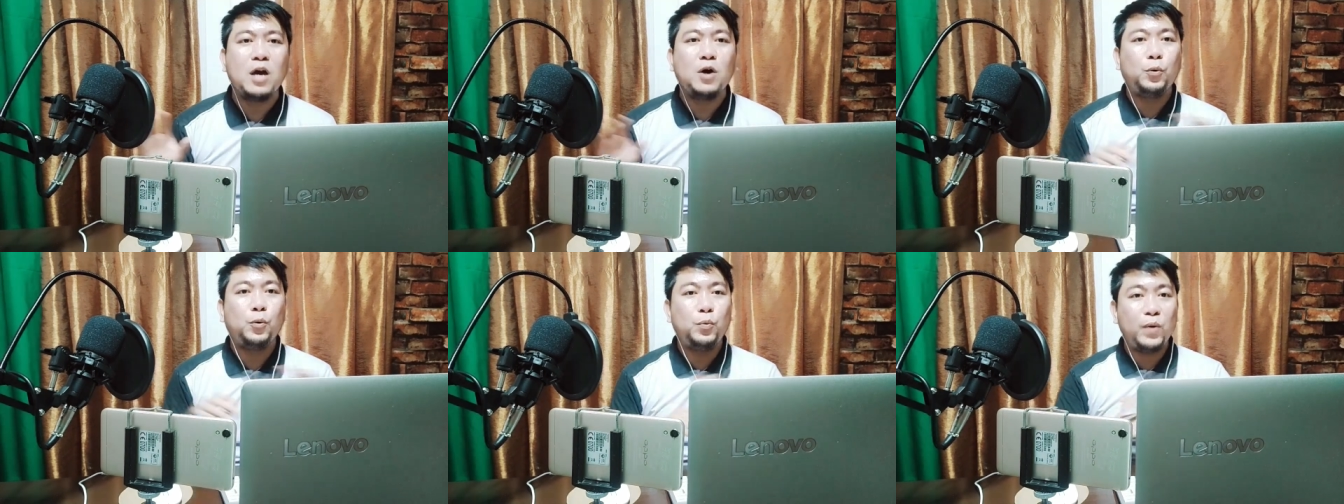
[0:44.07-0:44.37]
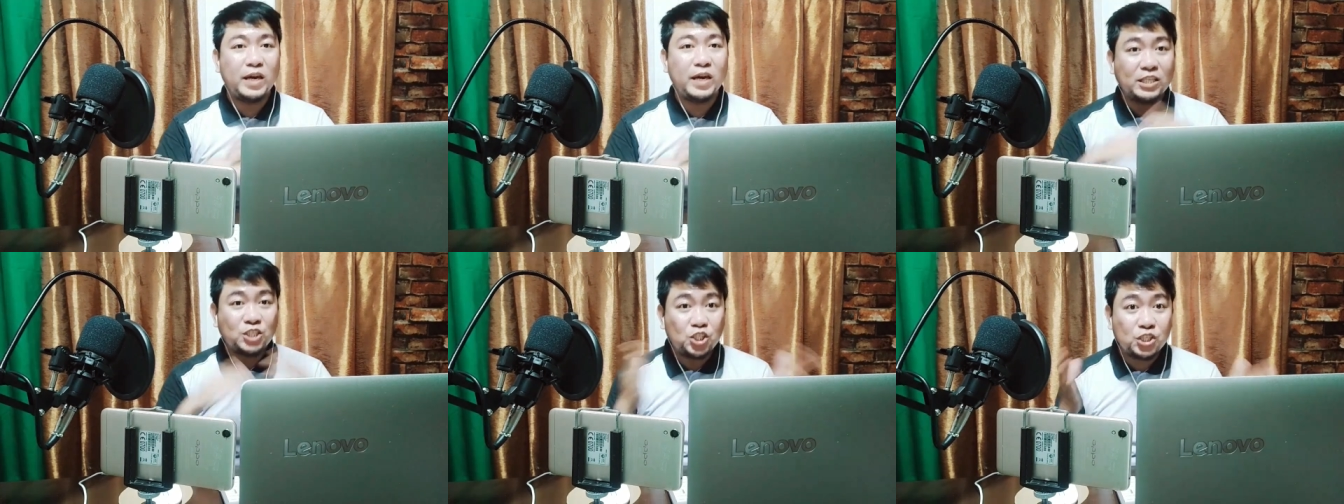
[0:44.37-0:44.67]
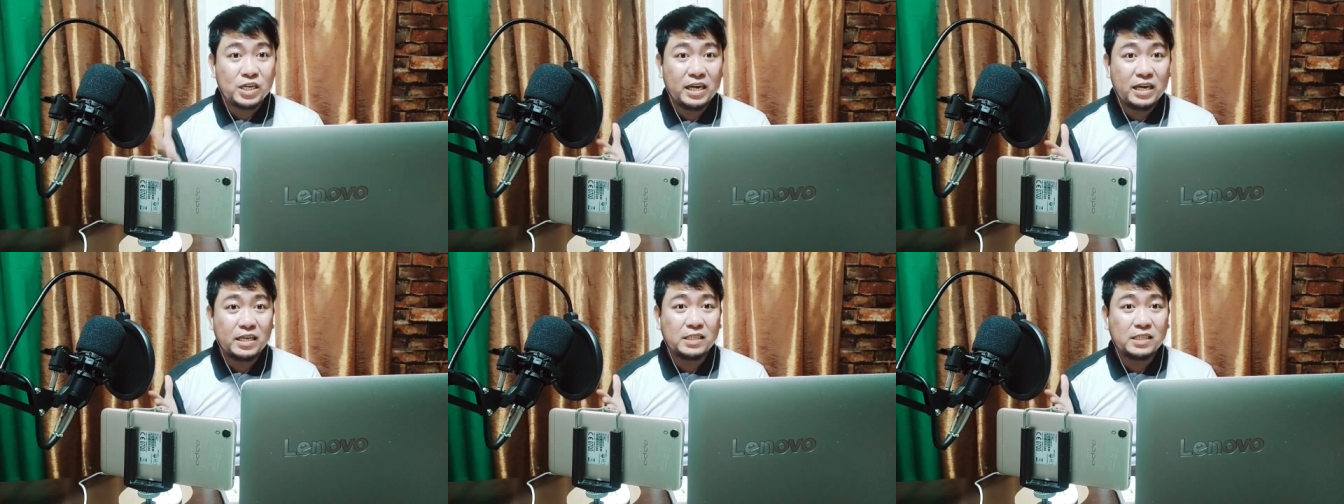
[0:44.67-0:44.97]
which
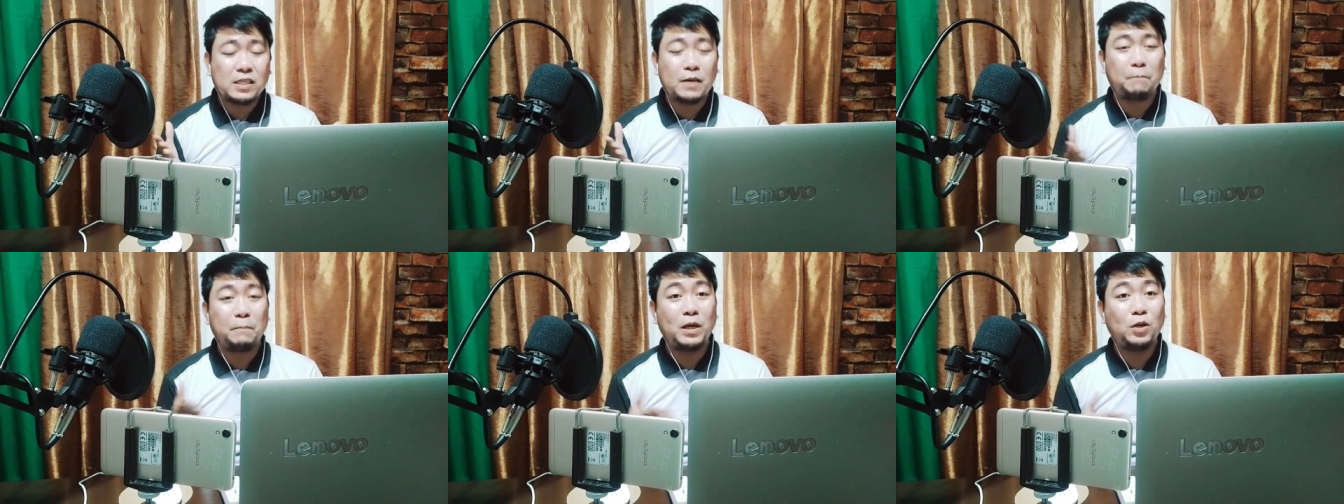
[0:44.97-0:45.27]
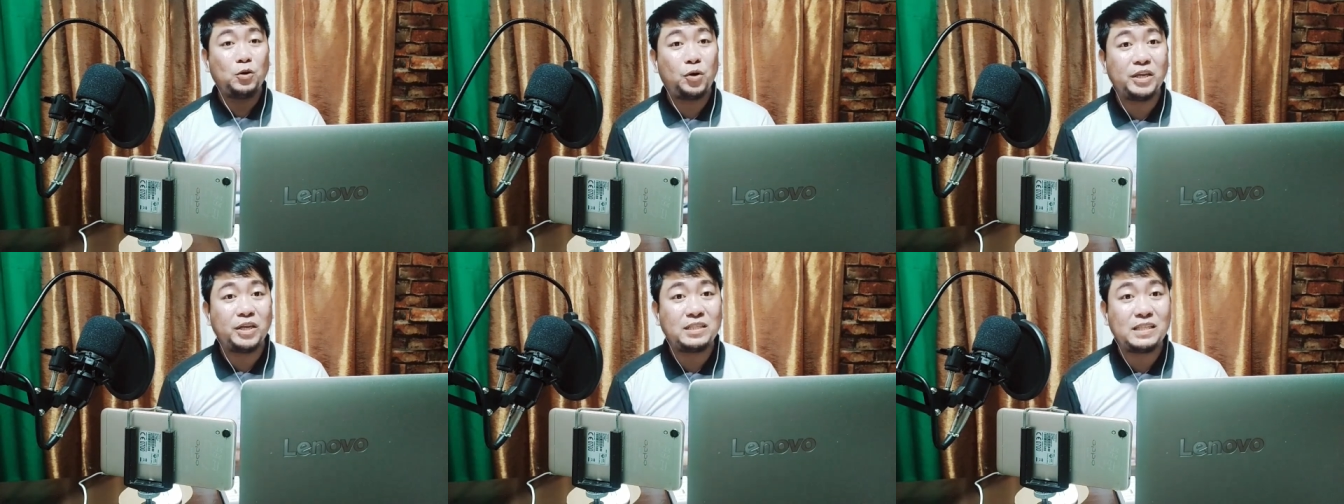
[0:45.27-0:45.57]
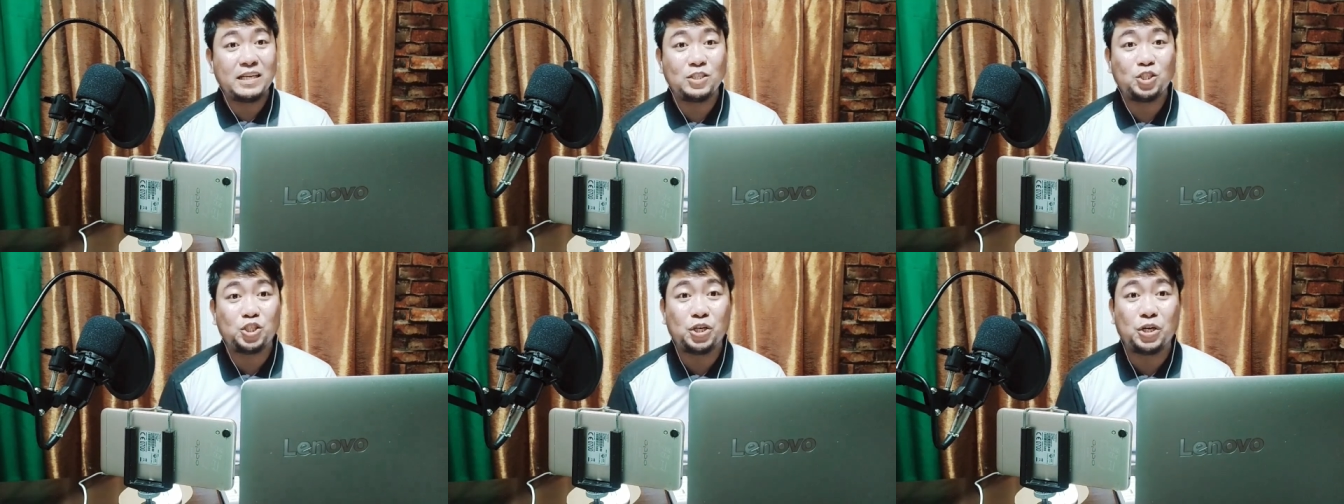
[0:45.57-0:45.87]
is a Pinoy
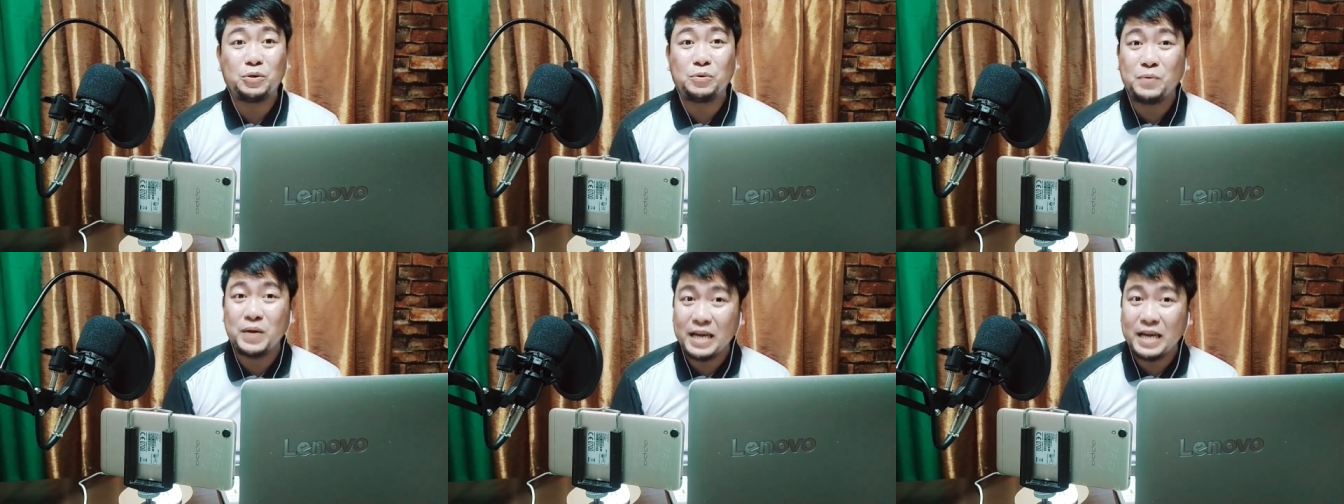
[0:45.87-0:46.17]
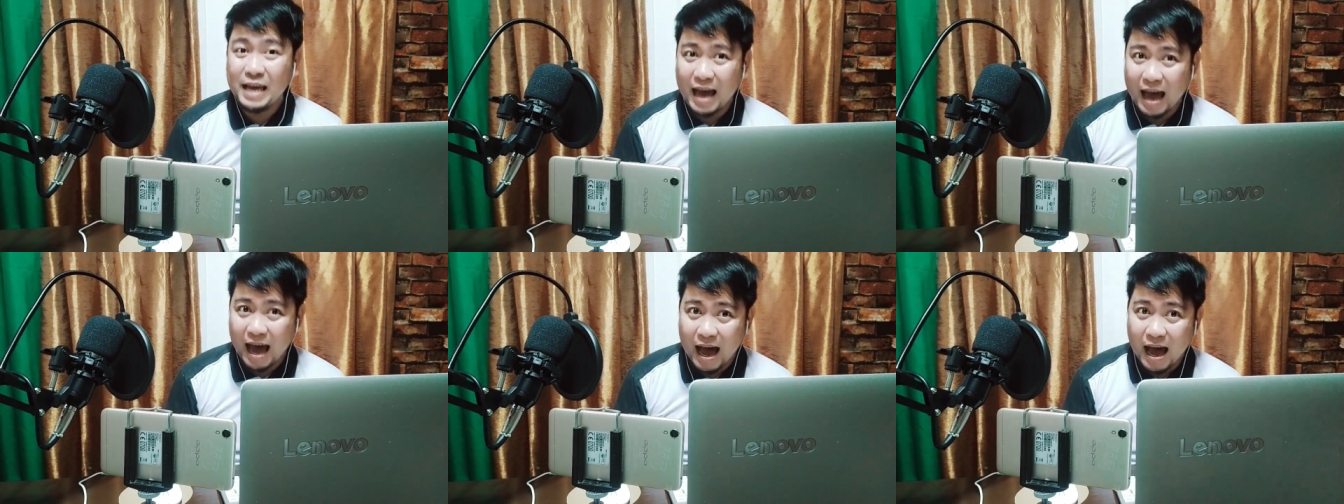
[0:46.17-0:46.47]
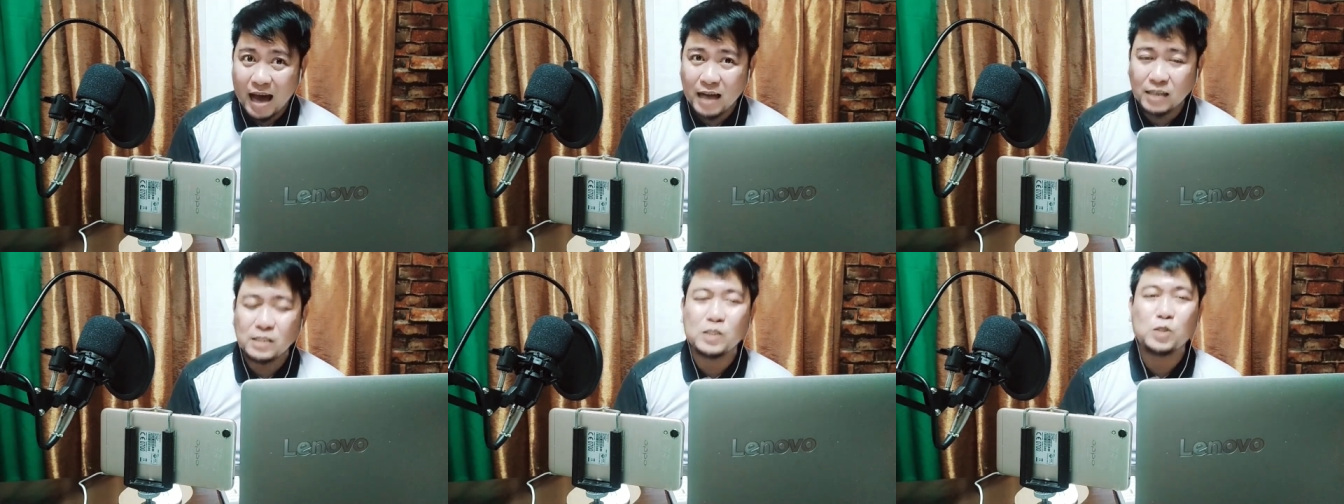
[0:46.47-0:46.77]
teacher
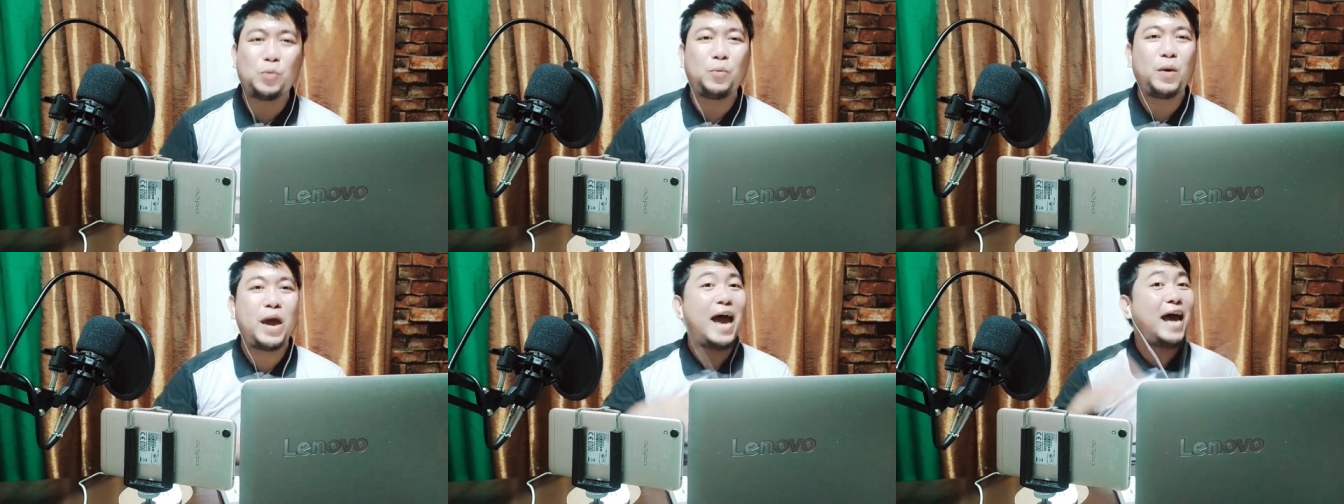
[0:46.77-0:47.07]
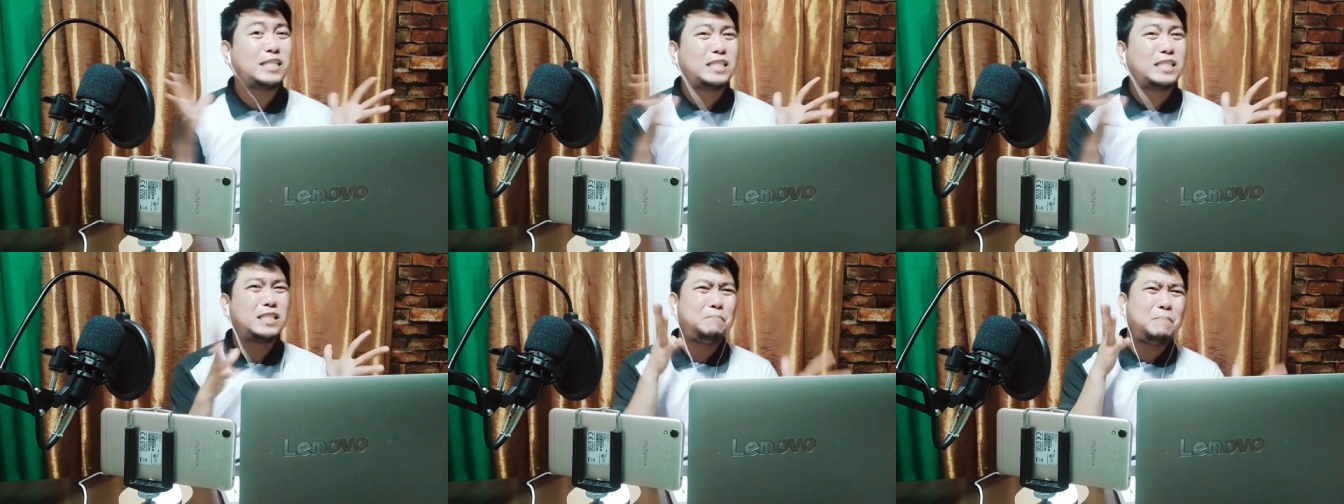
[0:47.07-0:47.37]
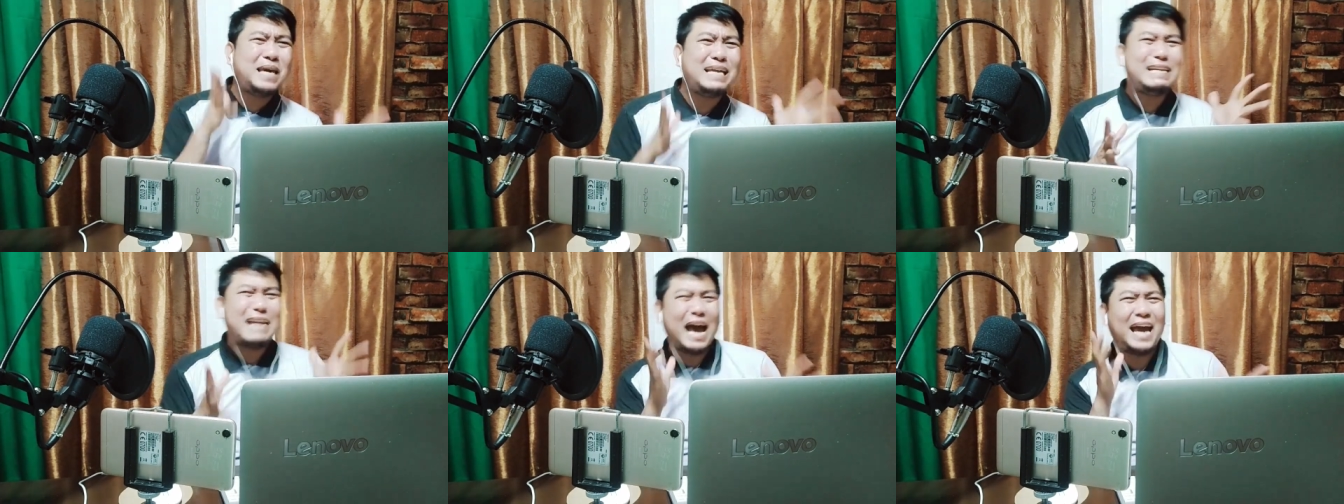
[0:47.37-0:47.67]
reacts to
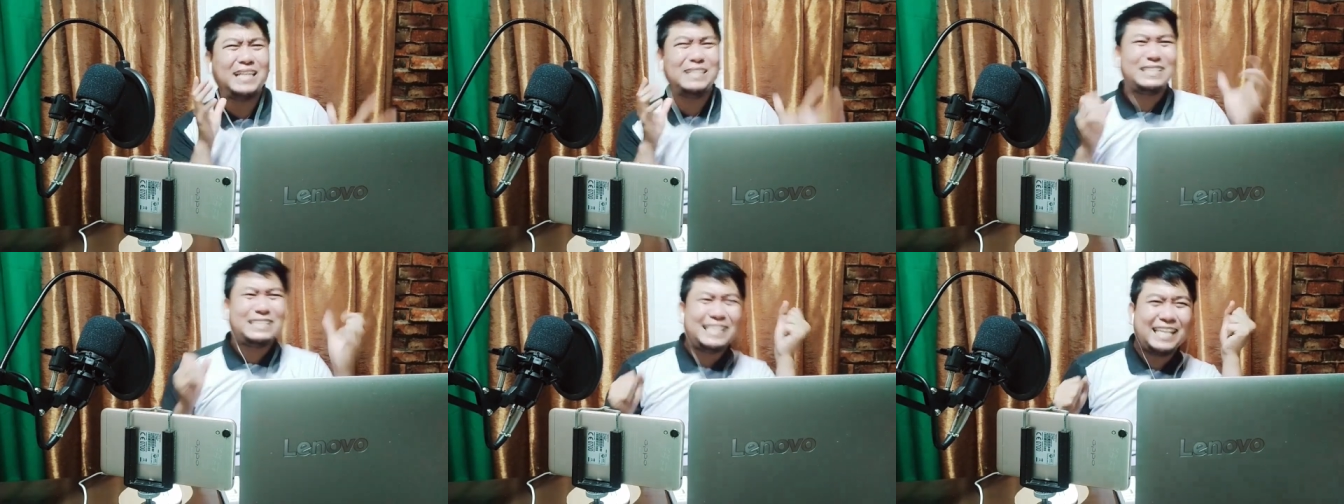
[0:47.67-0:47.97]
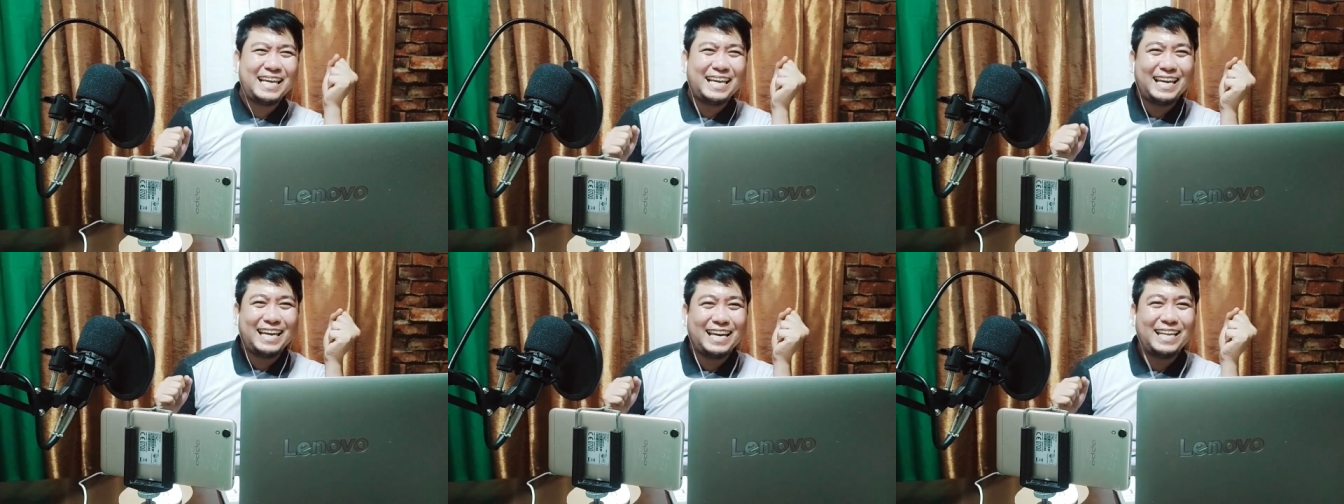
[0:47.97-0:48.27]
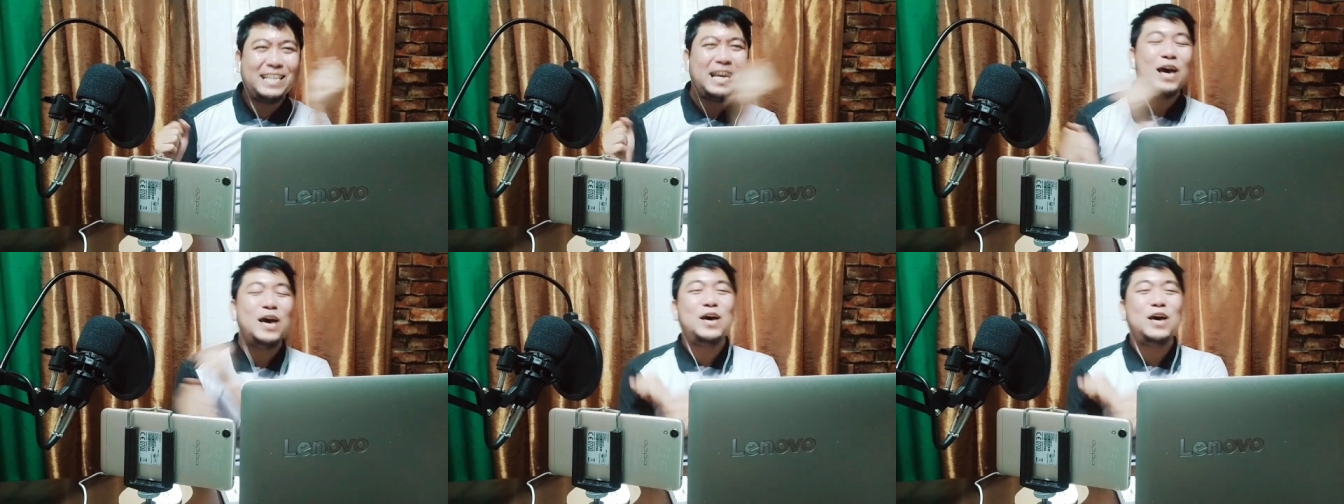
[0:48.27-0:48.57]
SB19.